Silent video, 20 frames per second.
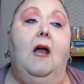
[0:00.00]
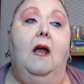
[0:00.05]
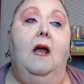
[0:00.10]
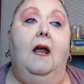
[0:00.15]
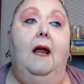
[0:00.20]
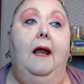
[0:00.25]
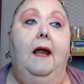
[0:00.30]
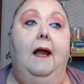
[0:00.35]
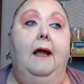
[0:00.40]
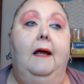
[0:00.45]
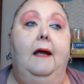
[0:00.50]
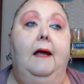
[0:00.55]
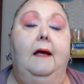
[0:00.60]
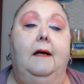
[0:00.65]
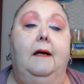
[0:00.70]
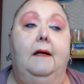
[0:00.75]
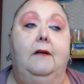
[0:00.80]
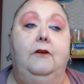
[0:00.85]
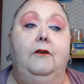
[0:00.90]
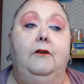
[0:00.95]

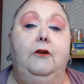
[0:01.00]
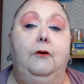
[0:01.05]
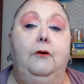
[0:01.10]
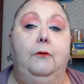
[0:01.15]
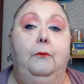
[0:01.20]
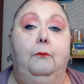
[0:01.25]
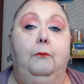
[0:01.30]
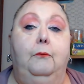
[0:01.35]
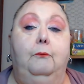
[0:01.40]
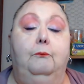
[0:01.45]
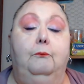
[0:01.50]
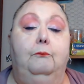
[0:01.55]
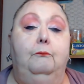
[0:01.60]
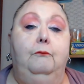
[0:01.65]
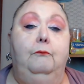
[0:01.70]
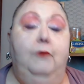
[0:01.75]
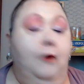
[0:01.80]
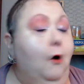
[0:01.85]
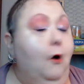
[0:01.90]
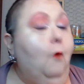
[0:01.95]
And you
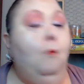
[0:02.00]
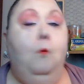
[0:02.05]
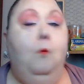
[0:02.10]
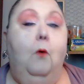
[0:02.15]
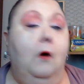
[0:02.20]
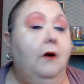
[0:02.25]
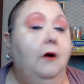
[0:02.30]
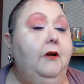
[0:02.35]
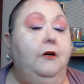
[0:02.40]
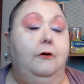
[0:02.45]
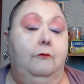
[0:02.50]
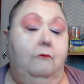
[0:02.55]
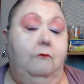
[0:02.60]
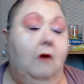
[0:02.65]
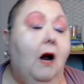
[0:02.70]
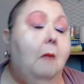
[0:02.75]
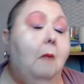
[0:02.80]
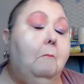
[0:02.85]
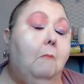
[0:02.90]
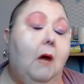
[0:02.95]
know where your
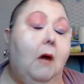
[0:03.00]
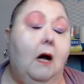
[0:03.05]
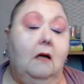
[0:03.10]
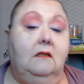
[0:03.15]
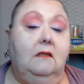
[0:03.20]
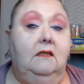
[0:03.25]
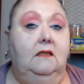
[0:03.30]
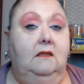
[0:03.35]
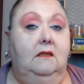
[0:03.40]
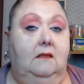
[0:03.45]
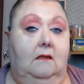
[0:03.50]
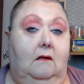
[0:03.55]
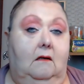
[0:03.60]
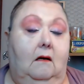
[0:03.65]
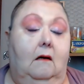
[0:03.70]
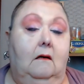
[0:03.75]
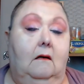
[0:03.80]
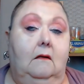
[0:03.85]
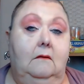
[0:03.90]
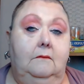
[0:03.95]
drop boxes
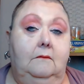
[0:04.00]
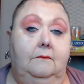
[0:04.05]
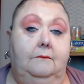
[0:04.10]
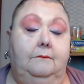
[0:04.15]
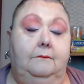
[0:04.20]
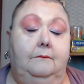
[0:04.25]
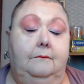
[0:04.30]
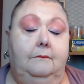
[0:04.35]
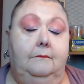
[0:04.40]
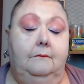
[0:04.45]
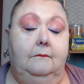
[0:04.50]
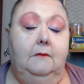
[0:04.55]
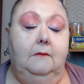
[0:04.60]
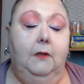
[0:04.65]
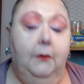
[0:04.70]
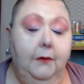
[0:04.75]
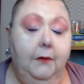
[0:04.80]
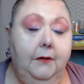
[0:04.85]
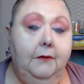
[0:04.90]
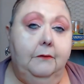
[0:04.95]
are.
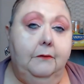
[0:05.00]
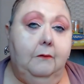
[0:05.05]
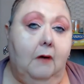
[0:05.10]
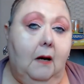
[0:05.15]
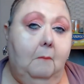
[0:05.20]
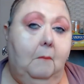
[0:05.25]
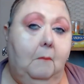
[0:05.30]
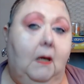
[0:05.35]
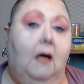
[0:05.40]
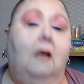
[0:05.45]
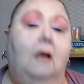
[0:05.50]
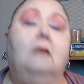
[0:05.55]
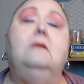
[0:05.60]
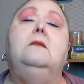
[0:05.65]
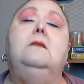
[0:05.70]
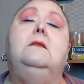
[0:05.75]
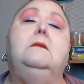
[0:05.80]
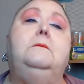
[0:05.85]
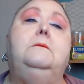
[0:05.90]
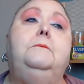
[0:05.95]
Go to your drop
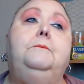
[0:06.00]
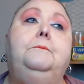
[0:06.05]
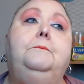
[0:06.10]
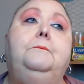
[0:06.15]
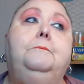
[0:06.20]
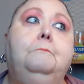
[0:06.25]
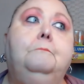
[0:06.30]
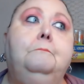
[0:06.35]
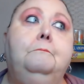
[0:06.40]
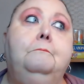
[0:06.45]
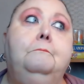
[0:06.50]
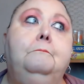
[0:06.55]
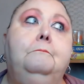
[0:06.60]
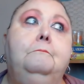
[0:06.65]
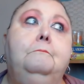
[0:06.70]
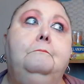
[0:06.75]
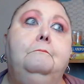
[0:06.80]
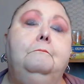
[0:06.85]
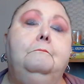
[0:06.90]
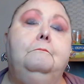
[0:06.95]
box.
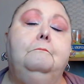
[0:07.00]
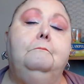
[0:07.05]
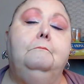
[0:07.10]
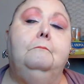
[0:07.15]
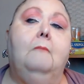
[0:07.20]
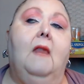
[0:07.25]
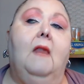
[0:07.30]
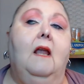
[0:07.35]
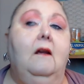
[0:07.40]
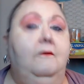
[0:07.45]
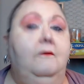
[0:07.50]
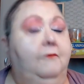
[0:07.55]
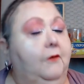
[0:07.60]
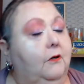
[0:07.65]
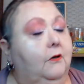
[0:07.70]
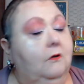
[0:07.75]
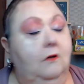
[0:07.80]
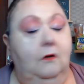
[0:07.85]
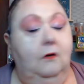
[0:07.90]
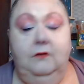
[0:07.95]
If you're
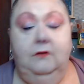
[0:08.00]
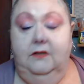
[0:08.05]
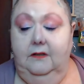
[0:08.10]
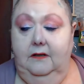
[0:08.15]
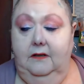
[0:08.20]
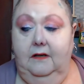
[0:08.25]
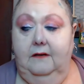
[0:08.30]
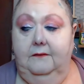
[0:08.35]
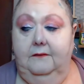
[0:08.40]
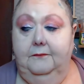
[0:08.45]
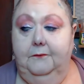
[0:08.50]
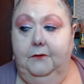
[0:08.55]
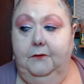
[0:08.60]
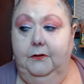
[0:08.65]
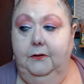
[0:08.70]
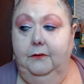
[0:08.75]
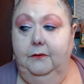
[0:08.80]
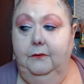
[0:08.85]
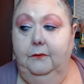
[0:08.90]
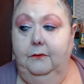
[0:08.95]
close enough
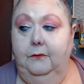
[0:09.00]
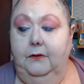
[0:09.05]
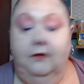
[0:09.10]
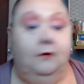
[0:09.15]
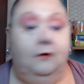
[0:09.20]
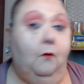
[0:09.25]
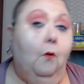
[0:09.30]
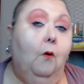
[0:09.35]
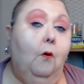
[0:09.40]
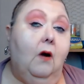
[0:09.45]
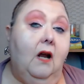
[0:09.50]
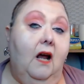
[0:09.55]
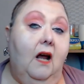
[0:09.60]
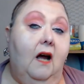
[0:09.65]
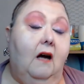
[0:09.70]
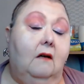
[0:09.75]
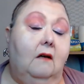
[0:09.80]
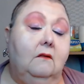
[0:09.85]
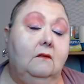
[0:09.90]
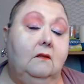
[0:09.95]
to your
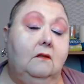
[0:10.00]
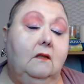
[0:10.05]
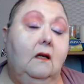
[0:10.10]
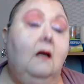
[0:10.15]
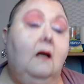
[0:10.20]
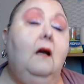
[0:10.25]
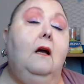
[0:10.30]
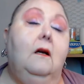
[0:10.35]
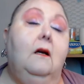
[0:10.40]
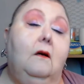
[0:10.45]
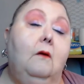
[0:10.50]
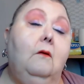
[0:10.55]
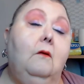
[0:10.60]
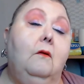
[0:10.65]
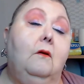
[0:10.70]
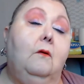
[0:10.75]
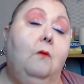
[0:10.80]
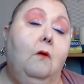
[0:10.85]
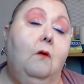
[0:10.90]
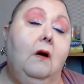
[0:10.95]
courthouse, go to
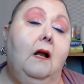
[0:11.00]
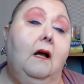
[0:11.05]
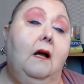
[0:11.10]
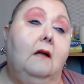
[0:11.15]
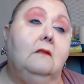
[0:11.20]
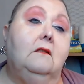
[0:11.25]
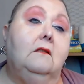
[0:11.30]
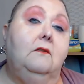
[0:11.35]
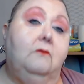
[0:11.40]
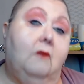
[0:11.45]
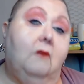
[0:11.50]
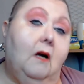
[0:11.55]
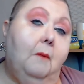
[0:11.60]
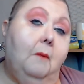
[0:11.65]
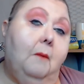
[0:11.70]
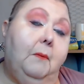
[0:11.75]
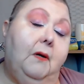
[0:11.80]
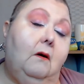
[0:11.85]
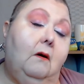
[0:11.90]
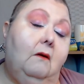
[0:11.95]
the courthouse and
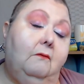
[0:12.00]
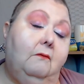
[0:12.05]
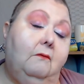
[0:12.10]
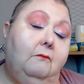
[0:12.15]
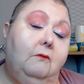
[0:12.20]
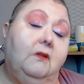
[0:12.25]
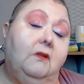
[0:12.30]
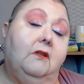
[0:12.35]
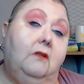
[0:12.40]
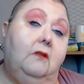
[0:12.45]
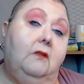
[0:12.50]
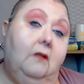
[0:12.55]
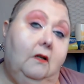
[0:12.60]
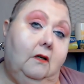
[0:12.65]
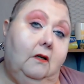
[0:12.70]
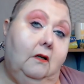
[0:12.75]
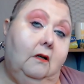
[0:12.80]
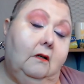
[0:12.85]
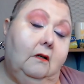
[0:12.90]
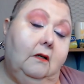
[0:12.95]
drop it off with the
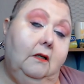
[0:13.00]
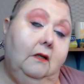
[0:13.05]
clerk.